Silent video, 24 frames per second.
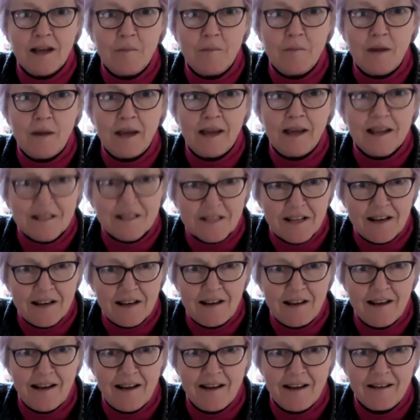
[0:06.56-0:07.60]
in my
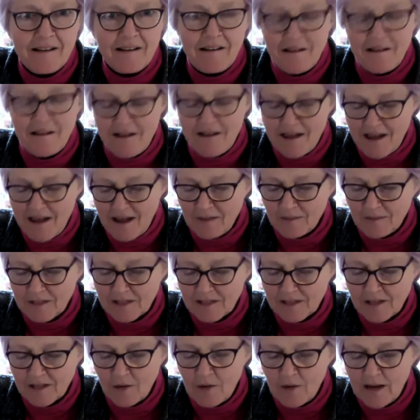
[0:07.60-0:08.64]
kitchen and I am
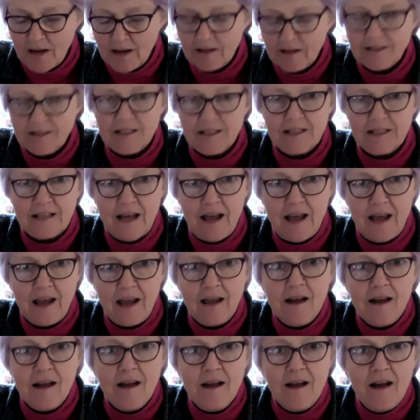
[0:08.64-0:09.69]
sowing
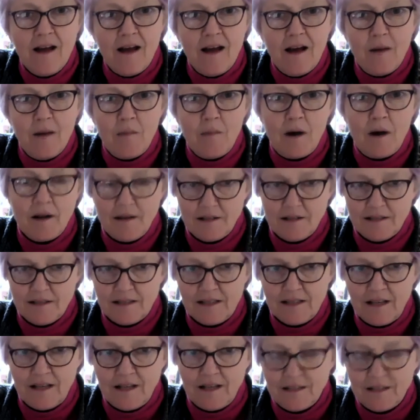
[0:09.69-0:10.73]
today onion
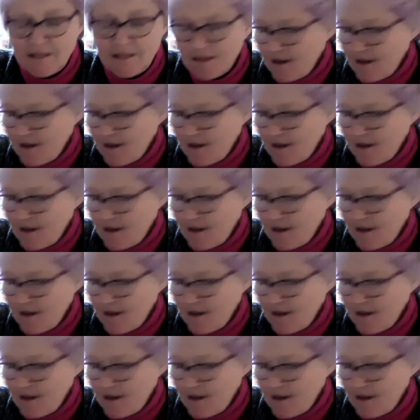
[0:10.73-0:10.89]
seeds.